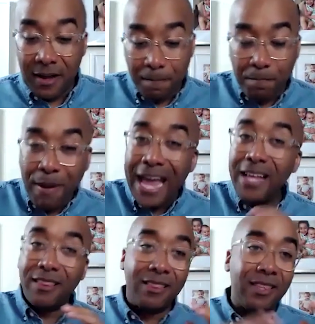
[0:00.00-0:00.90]
paint
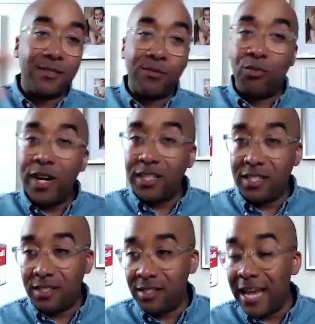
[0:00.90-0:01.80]
this rich
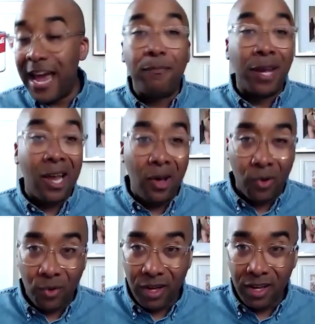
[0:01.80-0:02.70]

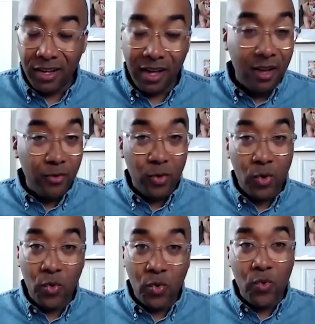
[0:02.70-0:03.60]
tableau of
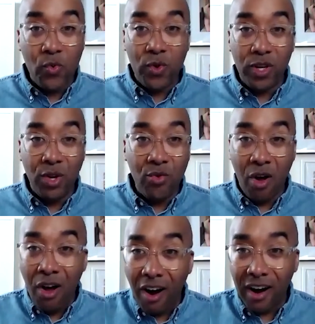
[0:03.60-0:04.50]
who you
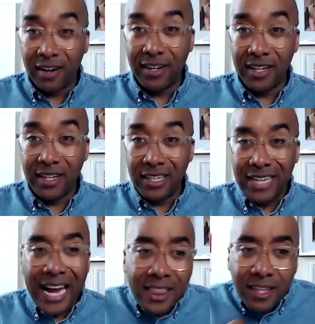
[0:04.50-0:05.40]
are.
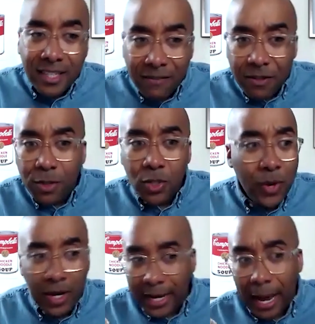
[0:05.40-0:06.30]
And the difference between
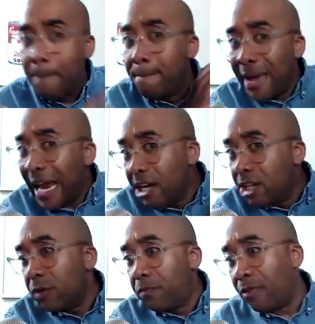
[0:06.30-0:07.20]
like a
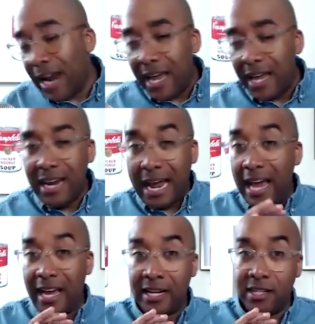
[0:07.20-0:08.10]
major brand
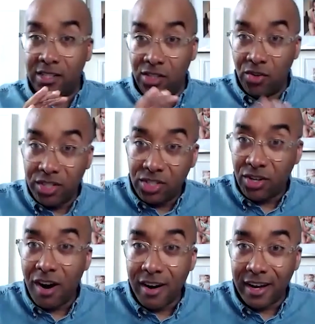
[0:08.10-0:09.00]
and your
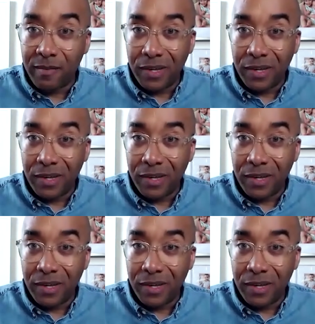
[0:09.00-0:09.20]
startup